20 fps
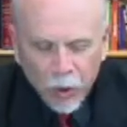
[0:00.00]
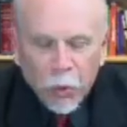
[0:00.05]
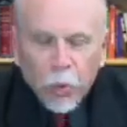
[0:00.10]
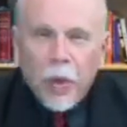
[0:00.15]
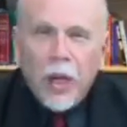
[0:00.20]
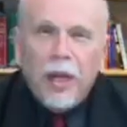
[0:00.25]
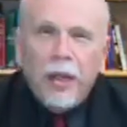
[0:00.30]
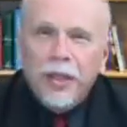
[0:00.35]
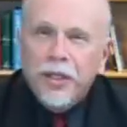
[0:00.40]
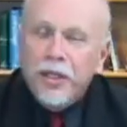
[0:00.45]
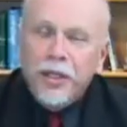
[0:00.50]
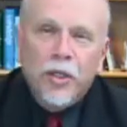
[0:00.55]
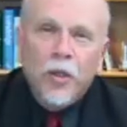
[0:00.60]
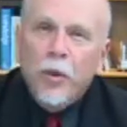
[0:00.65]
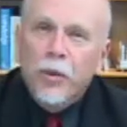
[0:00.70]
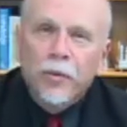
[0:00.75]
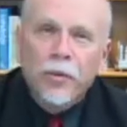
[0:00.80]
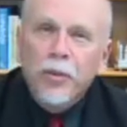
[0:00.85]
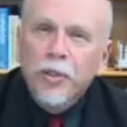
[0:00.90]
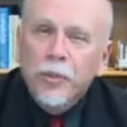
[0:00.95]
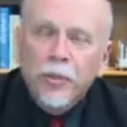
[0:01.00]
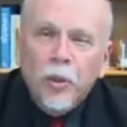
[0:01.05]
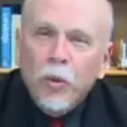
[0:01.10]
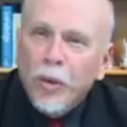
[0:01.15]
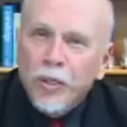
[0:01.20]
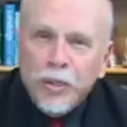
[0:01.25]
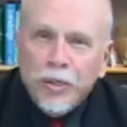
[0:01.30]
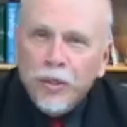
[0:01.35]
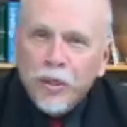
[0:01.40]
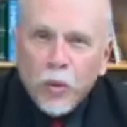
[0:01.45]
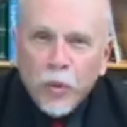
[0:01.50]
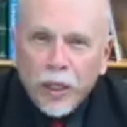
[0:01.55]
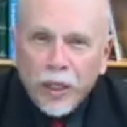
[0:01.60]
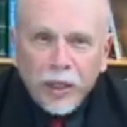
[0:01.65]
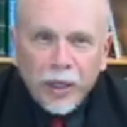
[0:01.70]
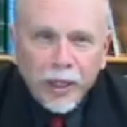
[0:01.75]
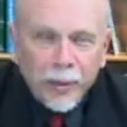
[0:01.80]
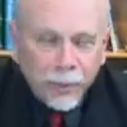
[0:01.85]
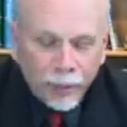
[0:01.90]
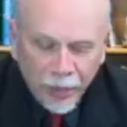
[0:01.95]
Well, let's just go through some questions
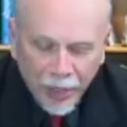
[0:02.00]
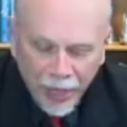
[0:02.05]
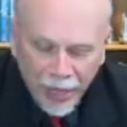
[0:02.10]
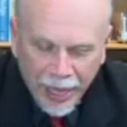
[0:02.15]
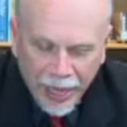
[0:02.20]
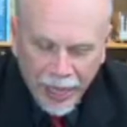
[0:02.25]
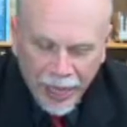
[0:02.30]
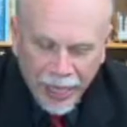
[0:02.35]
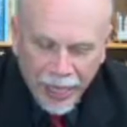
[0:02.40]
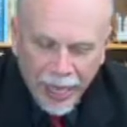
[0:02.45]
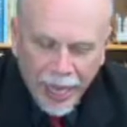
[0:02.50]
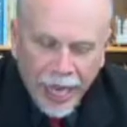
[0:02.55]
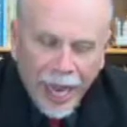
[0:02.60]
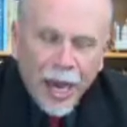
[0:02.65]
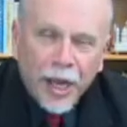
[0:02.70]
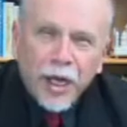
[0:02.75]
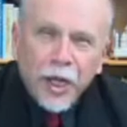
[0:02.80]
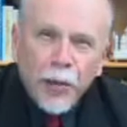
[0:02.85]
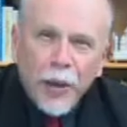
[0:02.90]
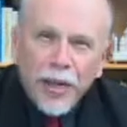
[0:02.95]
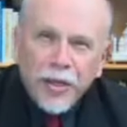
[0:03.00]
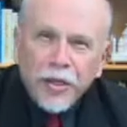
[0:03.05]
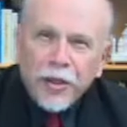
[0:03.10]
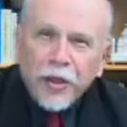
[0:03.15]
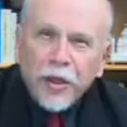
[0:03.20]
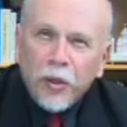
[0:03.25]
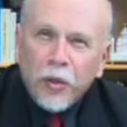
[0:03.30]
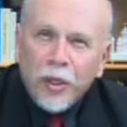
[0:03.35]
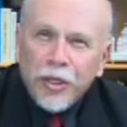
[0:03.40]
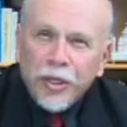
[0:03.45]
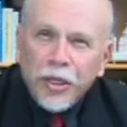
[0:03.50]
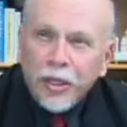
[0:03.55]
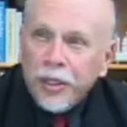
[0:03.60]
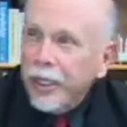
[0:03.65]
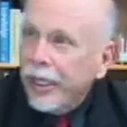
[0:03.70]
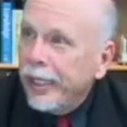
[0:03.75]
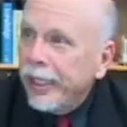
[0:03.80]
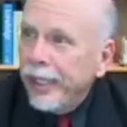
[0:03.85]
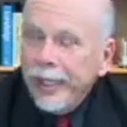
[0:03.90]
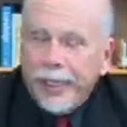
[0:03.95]
quickly. How do you answer the question,
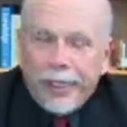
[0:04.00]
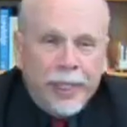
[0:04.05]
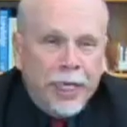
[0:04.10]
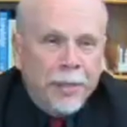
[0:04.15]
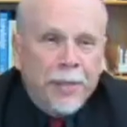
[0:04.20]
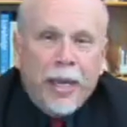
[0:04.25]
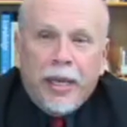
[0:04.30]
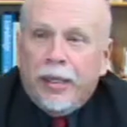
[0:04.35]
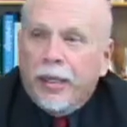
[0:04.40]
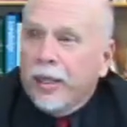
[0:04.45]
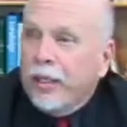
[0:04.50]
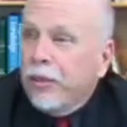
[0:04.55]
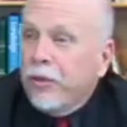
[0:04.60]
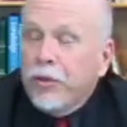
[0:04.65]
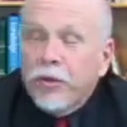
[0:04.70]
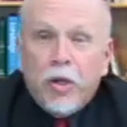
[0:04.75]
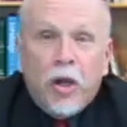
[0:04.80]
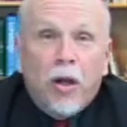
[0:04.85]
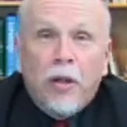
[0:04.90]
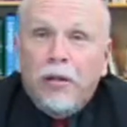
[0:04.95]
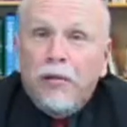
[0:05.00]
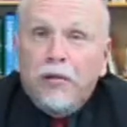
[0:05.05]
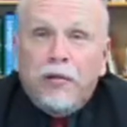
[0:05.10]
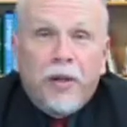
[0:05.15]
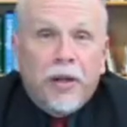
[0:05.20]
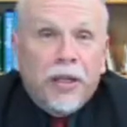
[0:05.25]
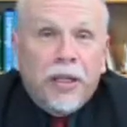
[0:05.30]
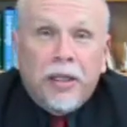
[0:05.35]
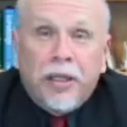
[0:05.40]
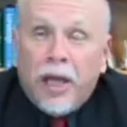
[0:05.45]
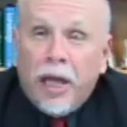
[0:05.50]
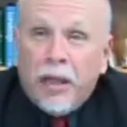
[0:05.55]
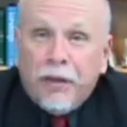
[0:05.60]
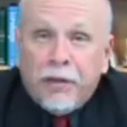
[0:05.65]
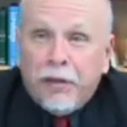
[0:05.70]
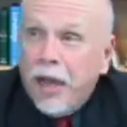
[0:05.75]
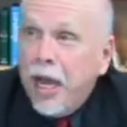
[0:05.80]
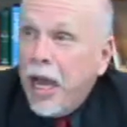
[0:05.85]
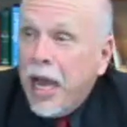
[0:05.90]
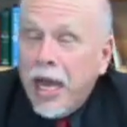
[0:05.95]
am I going to lose all the fun in
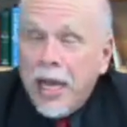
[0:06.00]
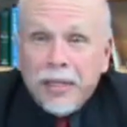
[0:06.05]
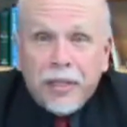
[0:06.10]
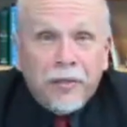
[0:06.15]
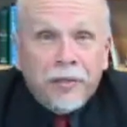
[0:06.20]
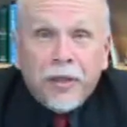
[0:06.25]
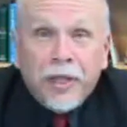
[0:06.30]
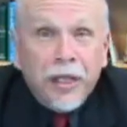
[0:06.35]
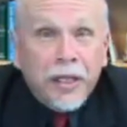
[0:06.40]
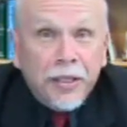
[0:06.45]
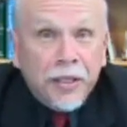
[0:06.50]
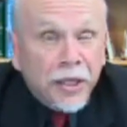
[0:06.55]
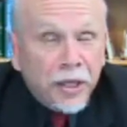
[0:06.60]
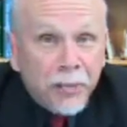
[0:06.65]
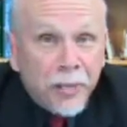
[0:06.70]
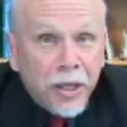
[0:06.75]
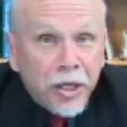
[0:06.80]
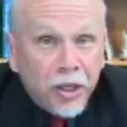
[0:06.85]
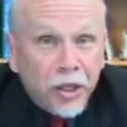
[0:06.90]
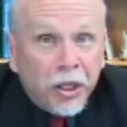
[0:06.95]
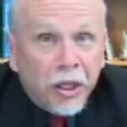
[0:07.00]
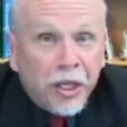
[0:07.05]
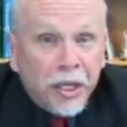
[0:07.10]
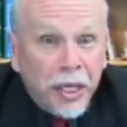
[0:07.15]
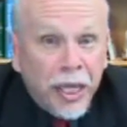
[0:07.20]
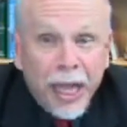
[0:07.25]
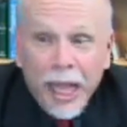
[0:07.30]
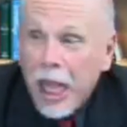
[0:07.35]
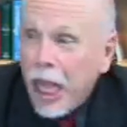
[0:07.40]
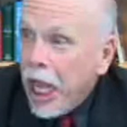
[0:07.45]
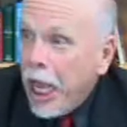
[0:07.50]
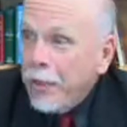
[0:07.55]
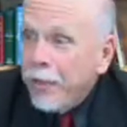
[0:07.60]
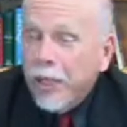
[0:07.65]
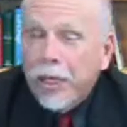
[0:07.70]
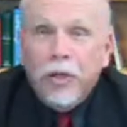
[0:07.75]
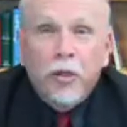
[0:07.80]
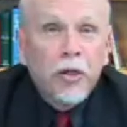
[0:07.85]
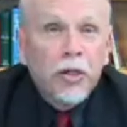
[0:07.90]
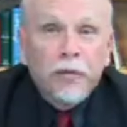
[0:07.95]
life? Lots of kids especially. I'm
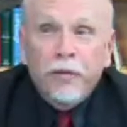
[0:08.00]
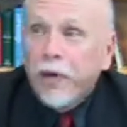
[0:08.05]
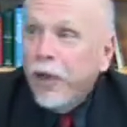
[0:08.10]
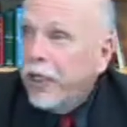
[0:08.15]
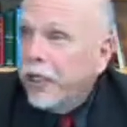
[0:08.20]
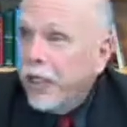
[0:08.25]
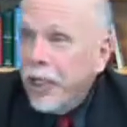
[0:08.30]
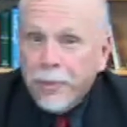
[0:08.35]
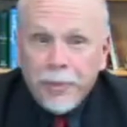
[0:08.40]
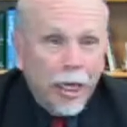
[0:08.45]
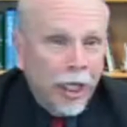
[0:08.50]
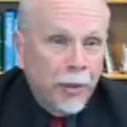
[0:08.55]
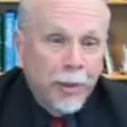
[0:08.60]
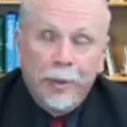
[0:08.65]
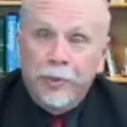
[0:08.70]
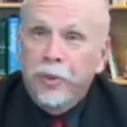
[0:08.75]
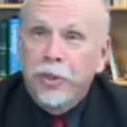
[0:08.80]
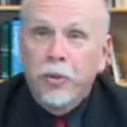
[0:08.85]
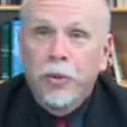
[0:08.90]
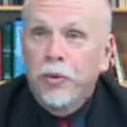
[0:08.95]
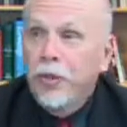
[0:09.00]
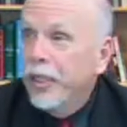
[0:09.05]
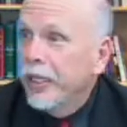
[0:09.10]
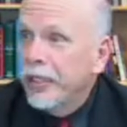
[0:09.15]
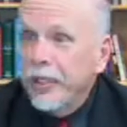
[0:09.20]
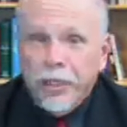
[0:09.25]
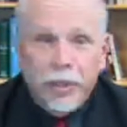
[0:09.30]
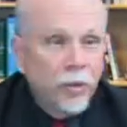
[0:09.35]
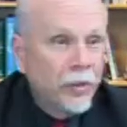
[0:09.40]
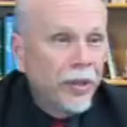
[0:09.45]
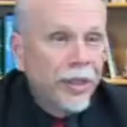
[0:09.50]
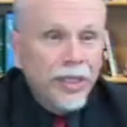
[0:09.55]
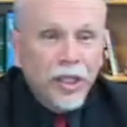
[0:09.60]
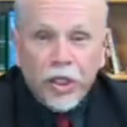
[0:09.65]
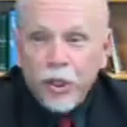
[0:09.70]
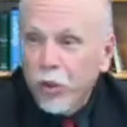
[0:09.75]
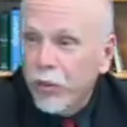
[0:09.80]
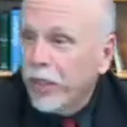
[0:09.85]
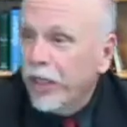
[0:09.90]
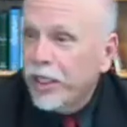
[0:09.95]
going to lose fun. I'm not going to be able to do this and do this
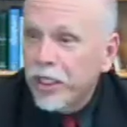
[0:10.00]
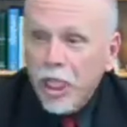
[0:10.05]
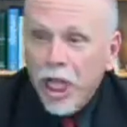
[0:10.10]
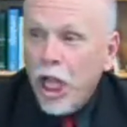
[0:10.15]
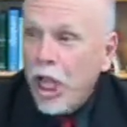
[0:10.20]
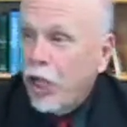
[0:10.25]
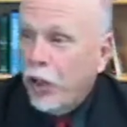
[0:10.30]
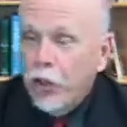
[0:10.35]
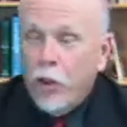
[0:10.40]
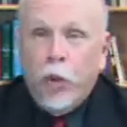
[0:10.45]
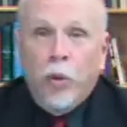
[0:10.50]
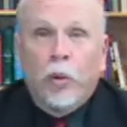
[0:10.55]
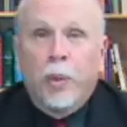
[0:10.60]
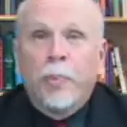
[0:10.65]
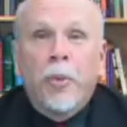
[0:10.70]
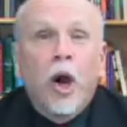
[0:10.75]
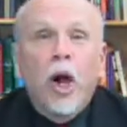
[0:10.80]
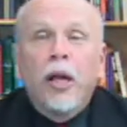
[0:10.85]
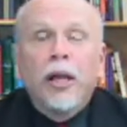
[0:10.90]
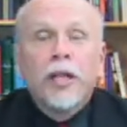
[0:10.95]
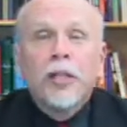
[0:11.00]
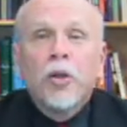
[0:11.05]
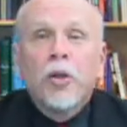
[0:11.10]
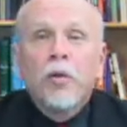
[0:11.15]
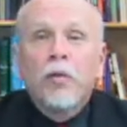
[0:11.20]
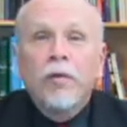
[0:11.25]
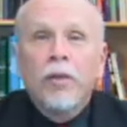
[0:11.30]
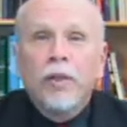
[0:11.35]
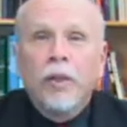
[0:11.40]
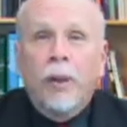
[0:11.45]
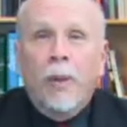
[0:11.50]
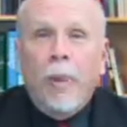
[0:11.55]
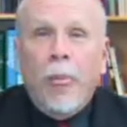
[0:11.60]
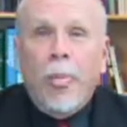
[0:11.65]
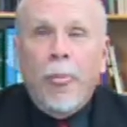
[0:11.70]
and do this. No, the party's over.